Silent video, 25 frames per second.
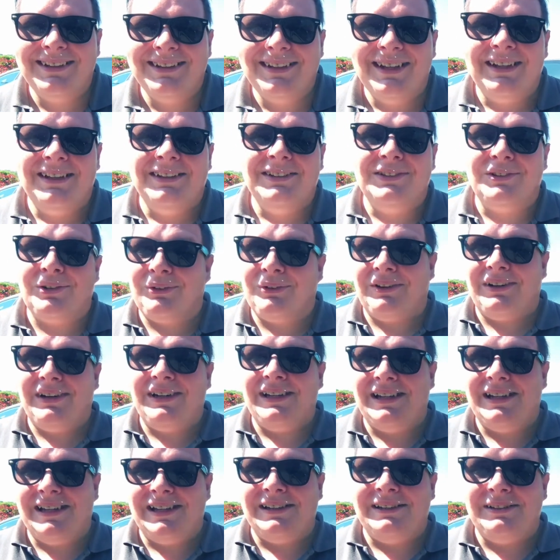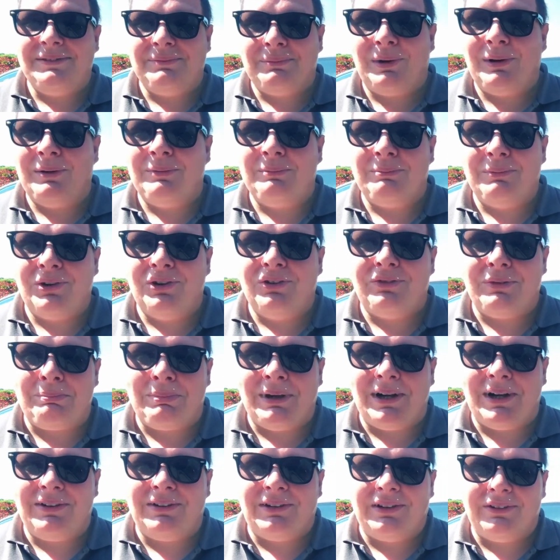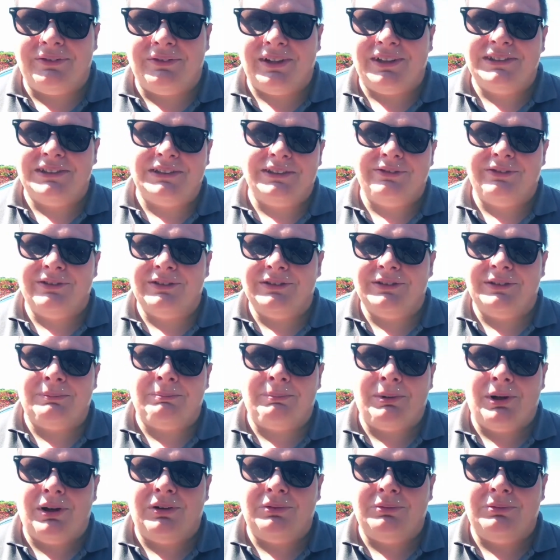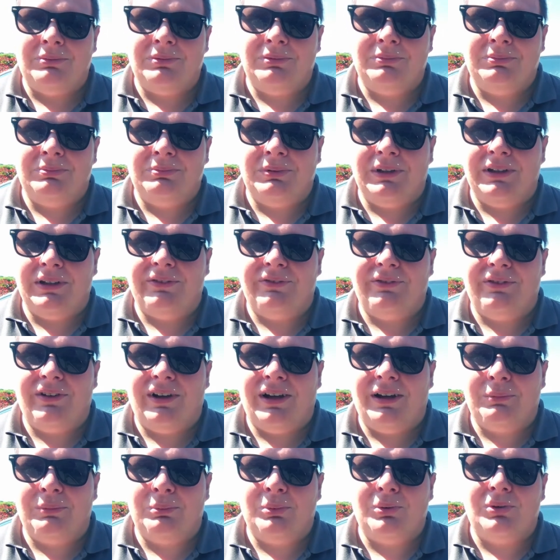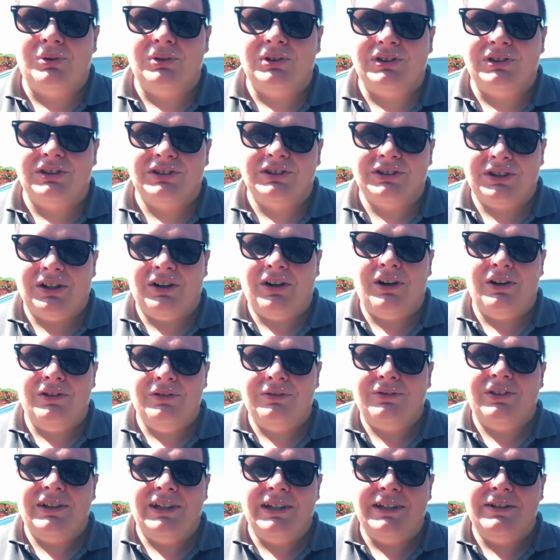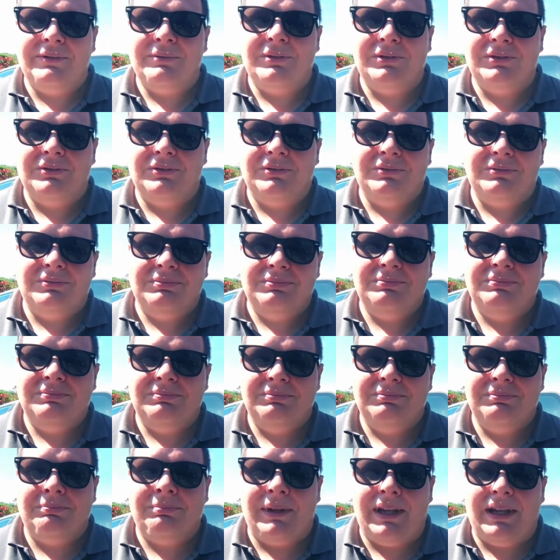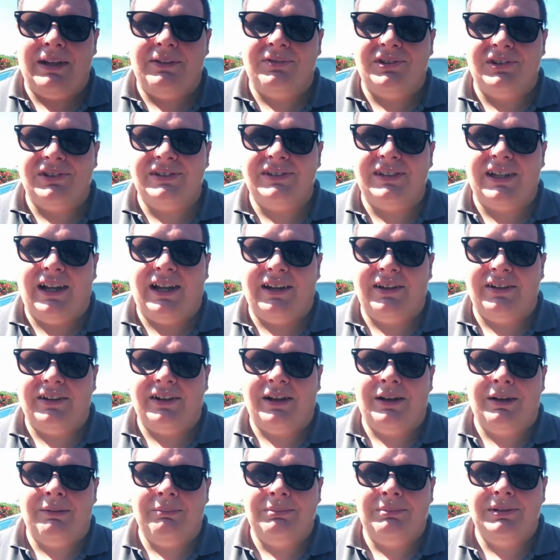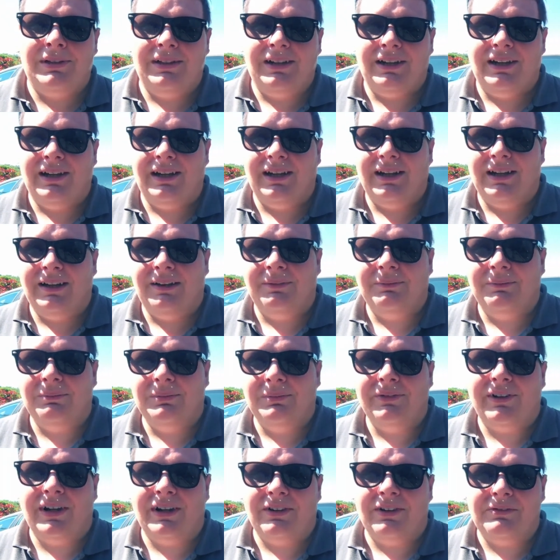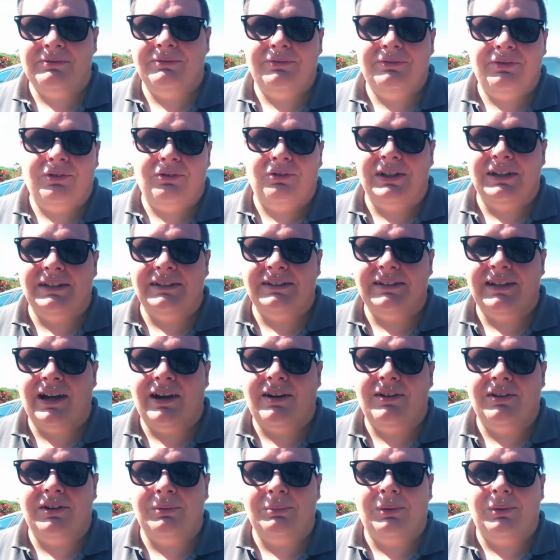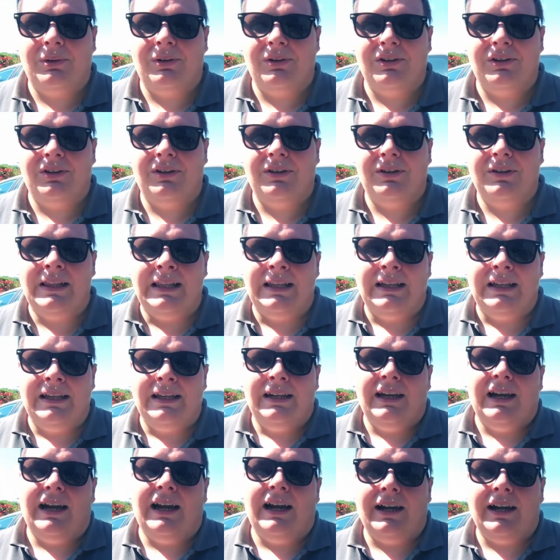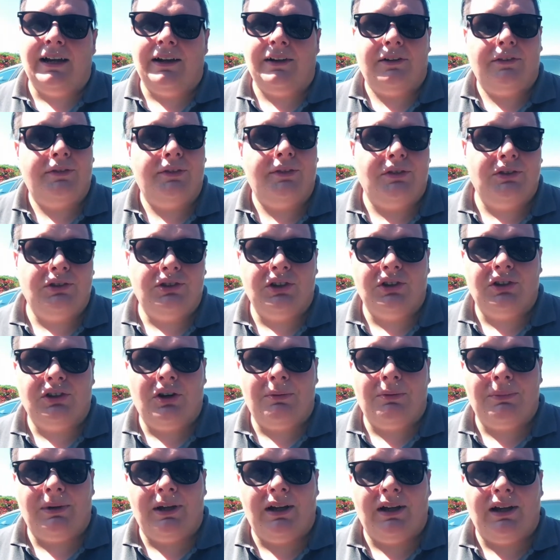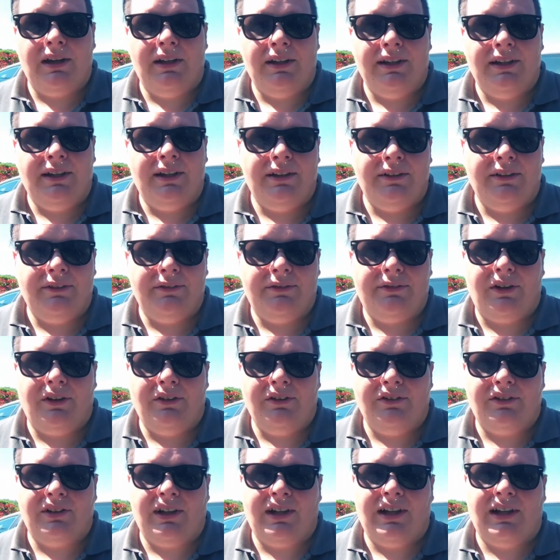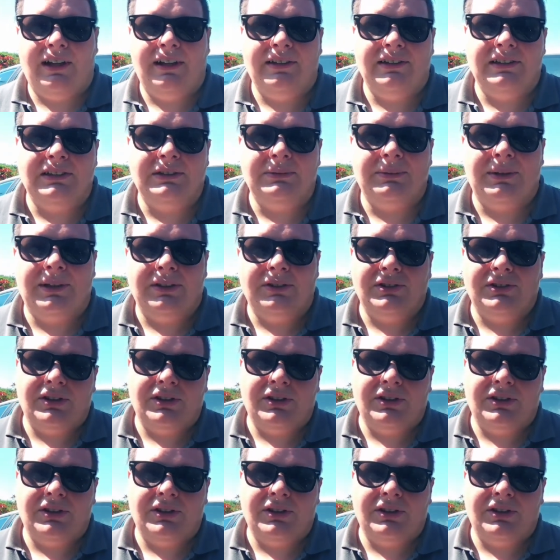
So it won't move about. I've actually filled the bottle with water, so hopefully it will be able to stand up without falling down and whatnot. And I've also got my phone to hand as well, so